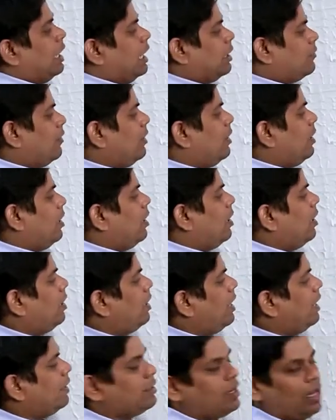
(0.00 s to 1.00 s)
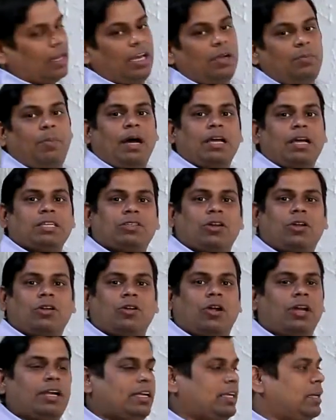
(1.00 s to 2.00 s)
it will let current pass or
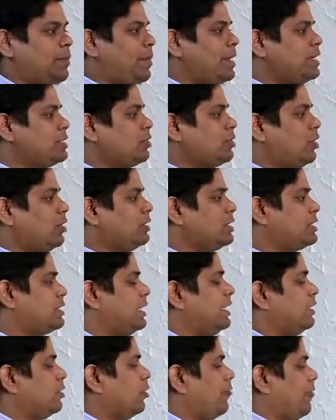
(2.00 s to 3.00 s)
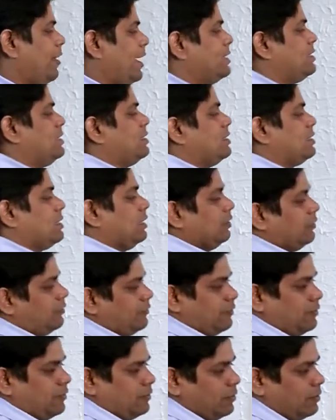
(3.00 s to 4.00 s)
not depends on the state of x
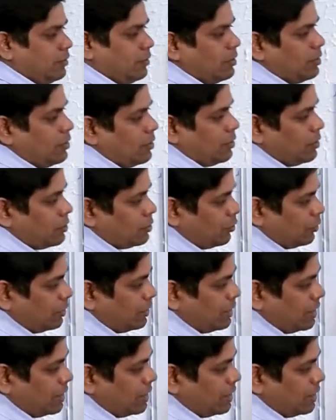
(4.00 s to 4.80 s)
itself. So